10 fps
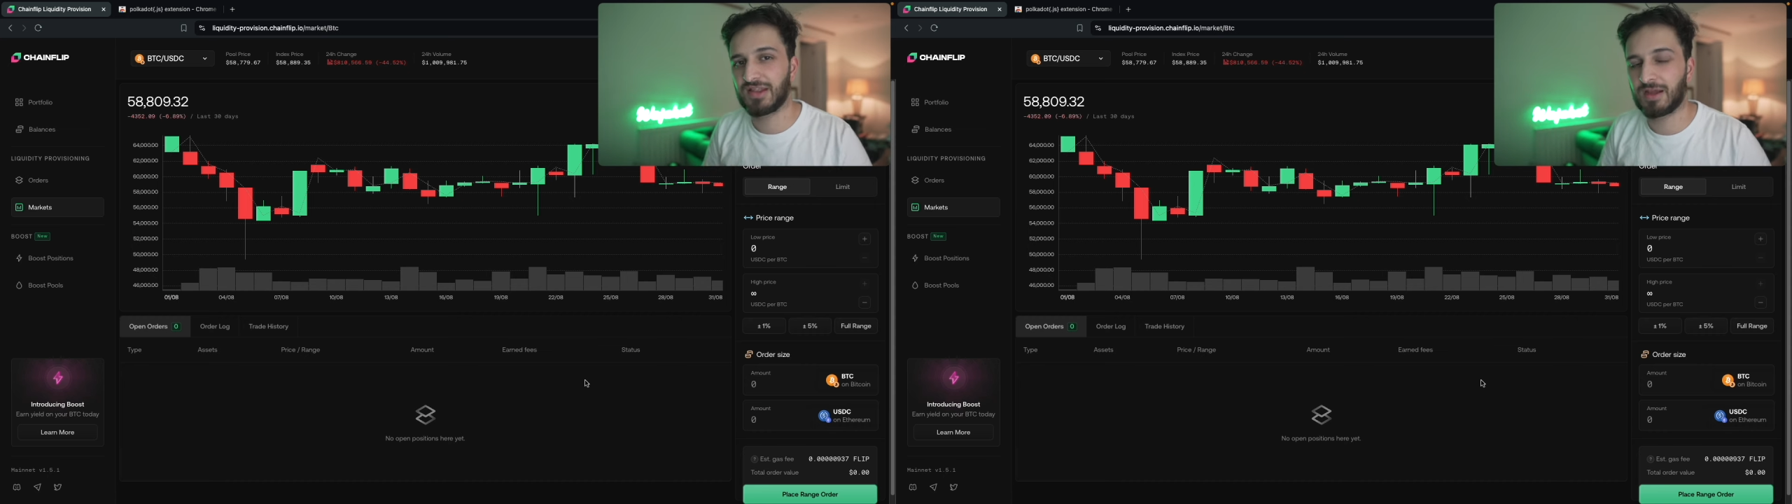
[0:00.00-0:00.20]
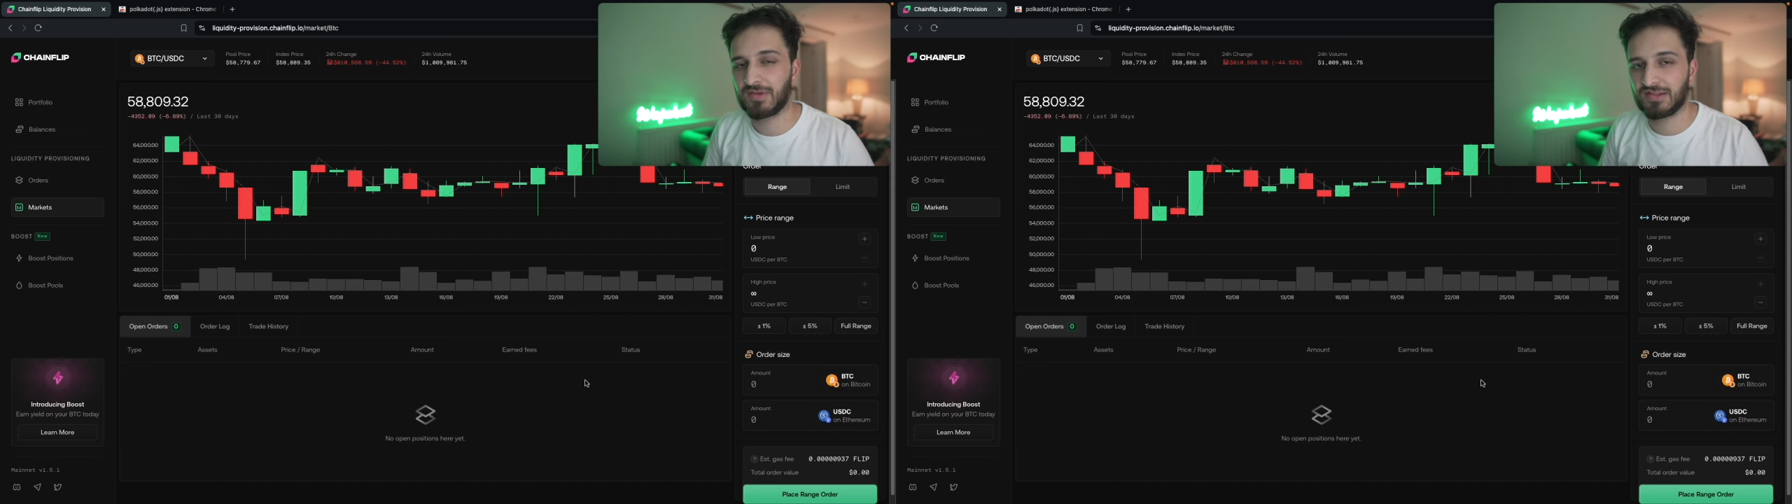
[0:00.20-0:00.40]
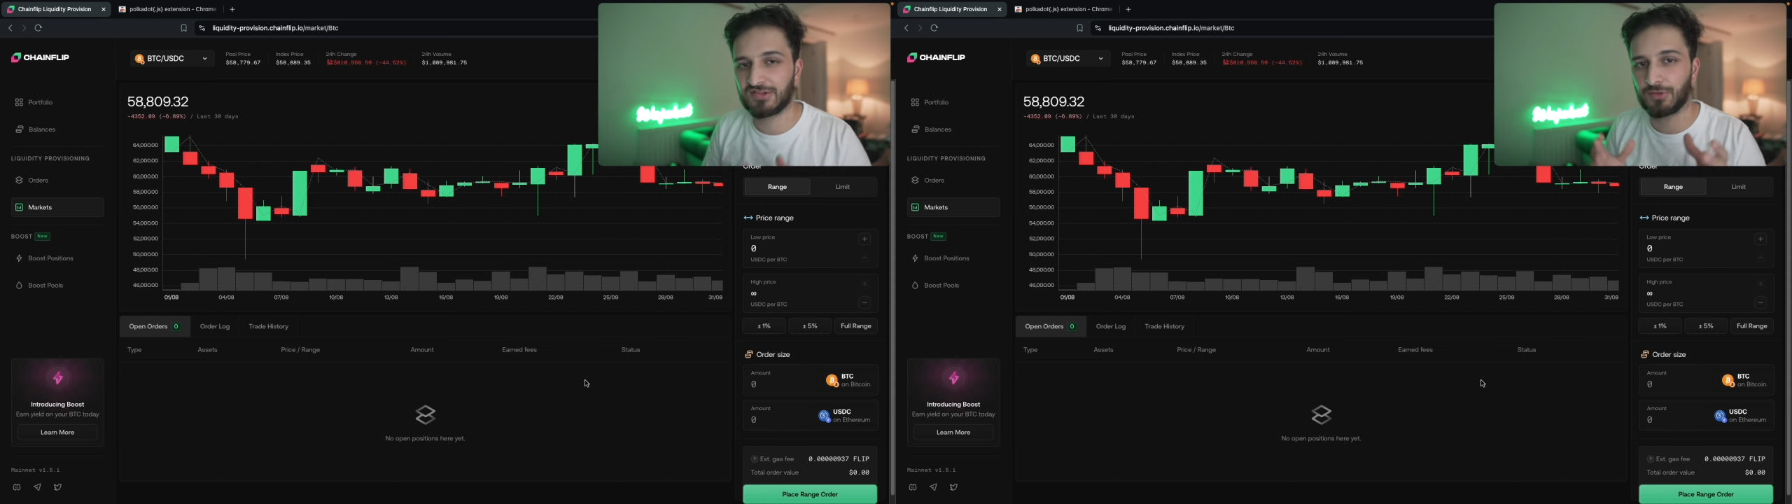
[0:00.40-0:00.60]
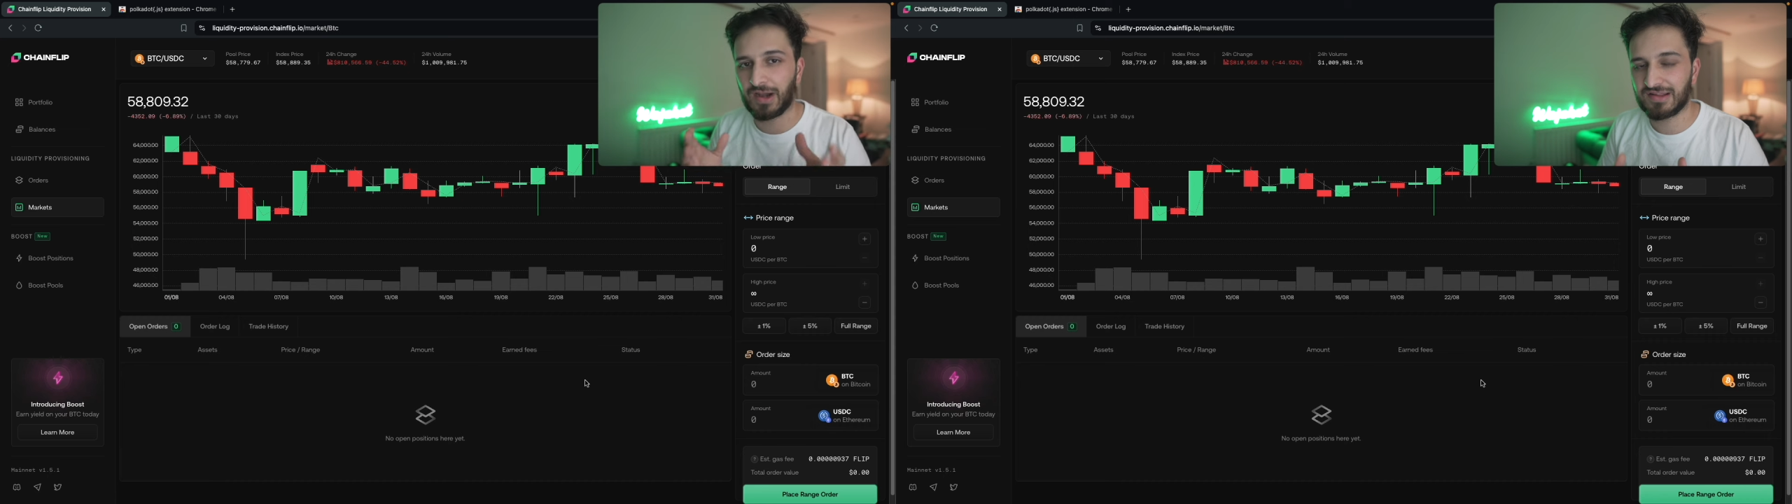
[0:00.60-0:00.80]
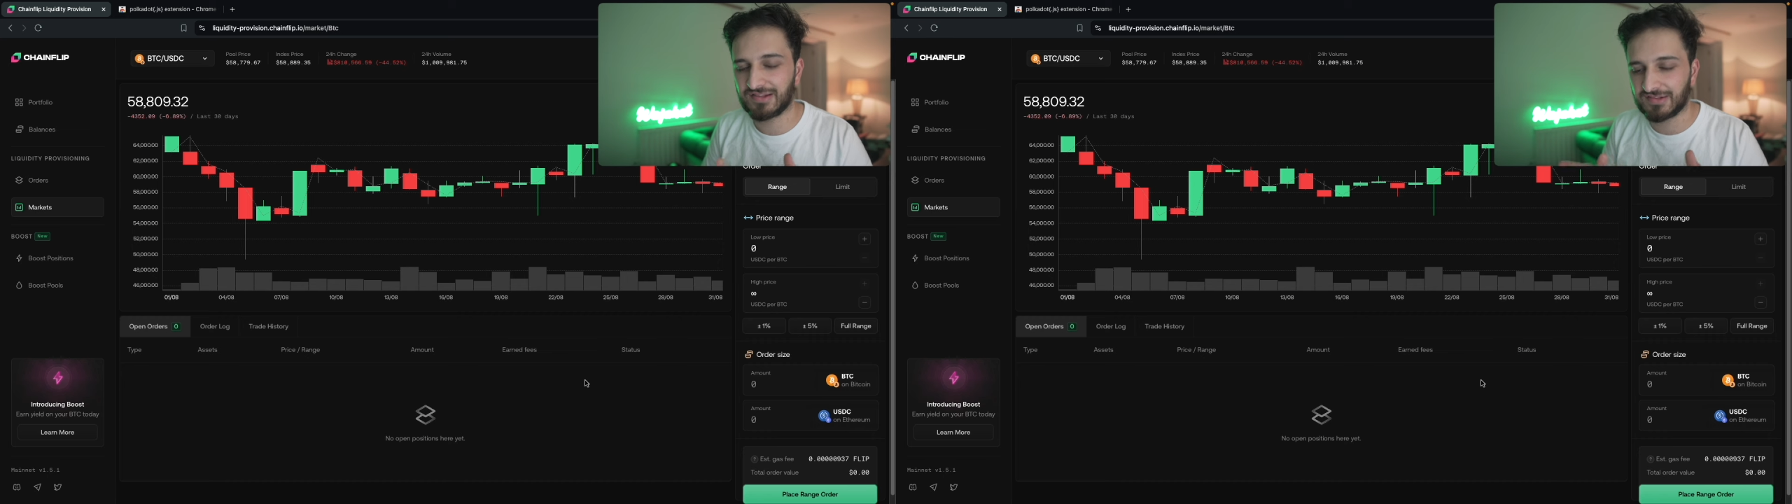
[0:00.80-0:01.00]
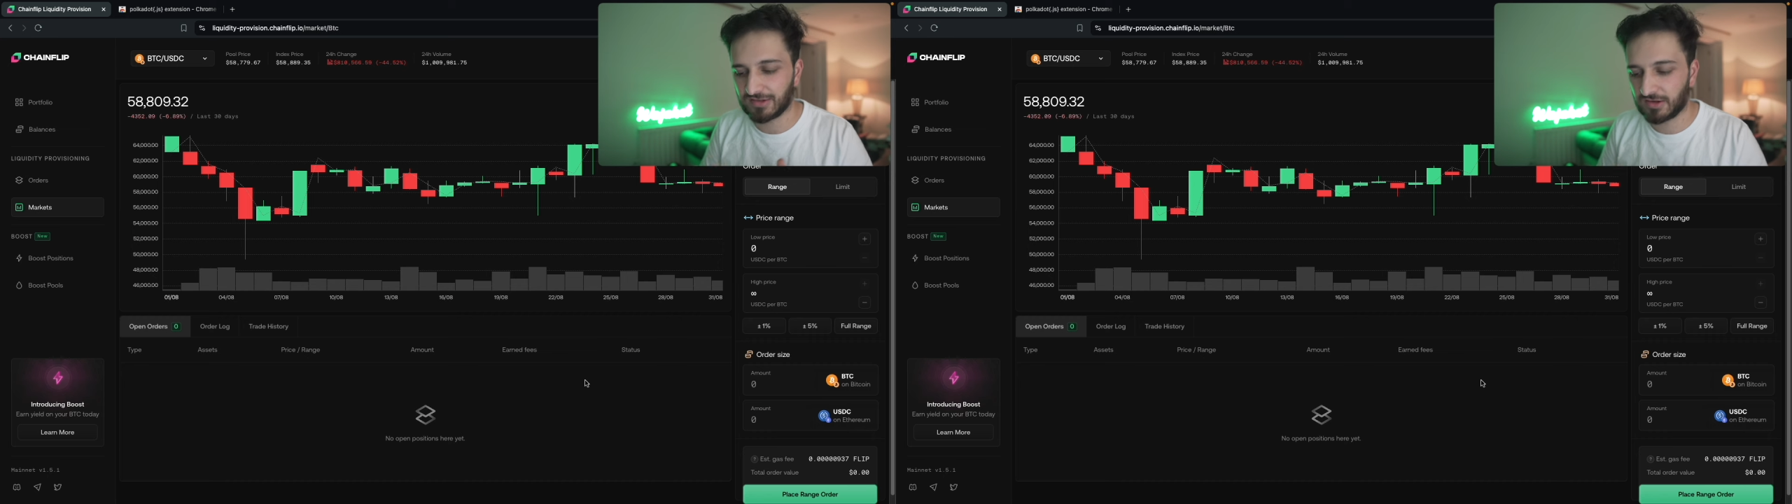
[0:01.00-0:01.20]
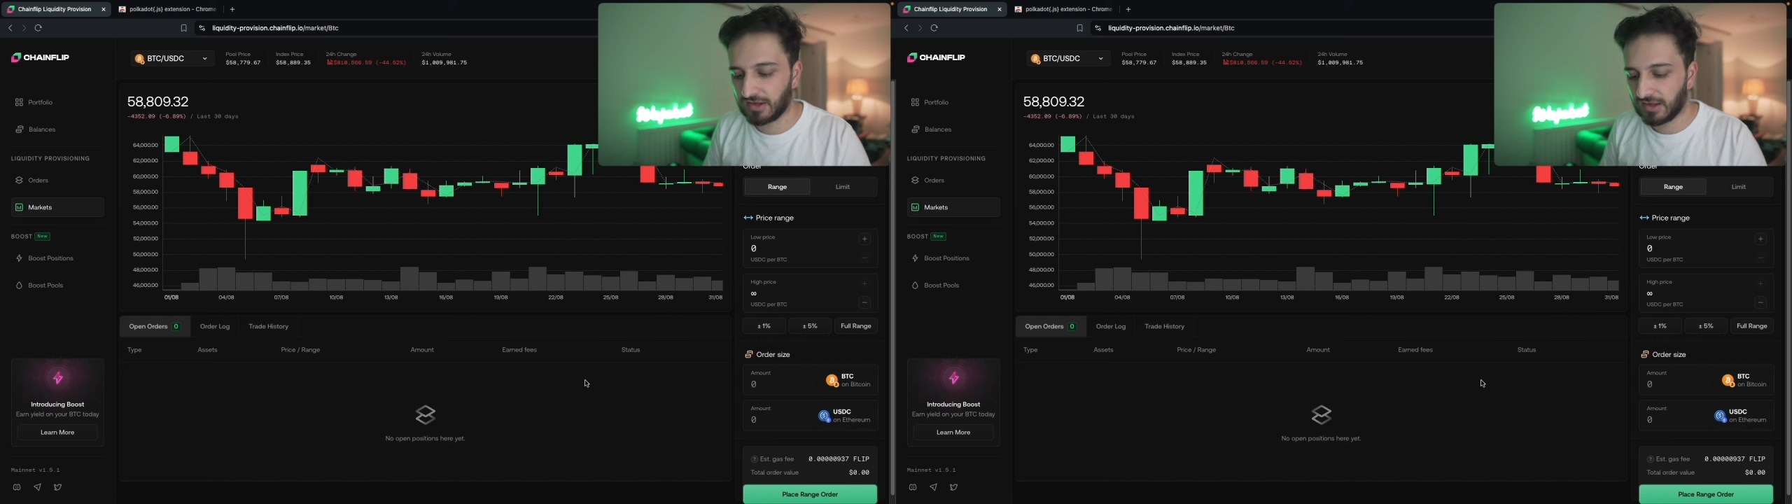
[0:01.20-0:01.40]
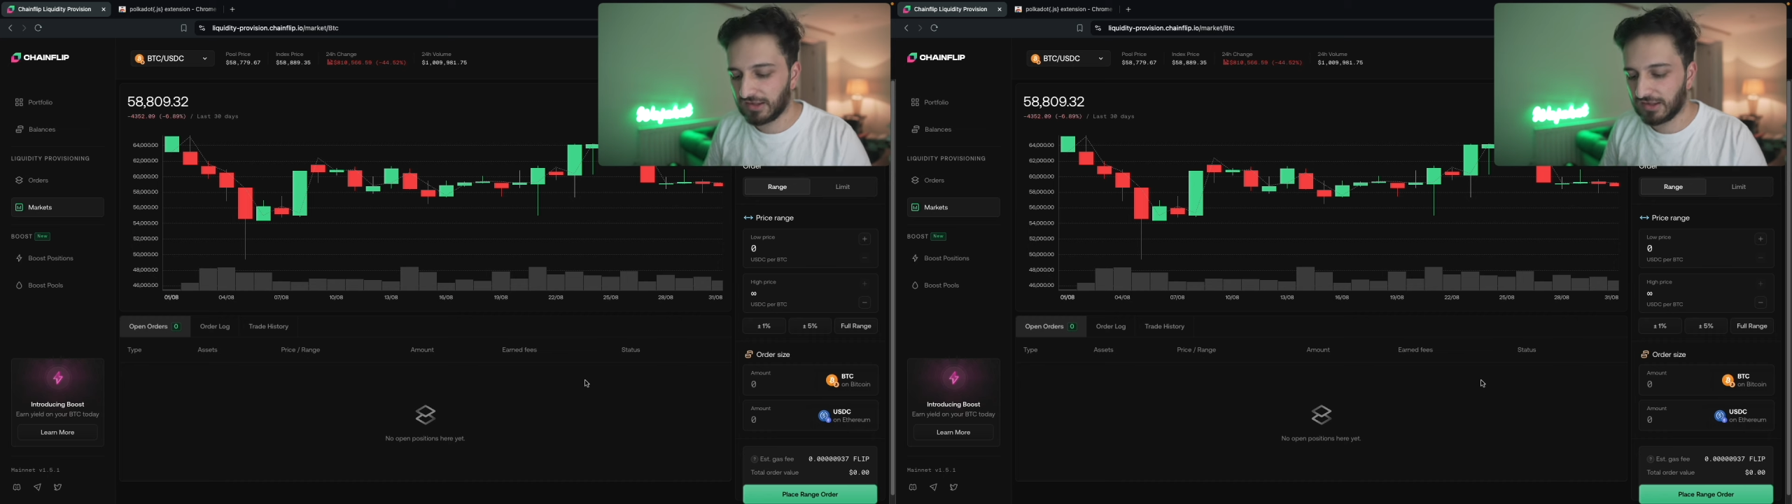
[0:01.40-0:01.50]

and that means your assets are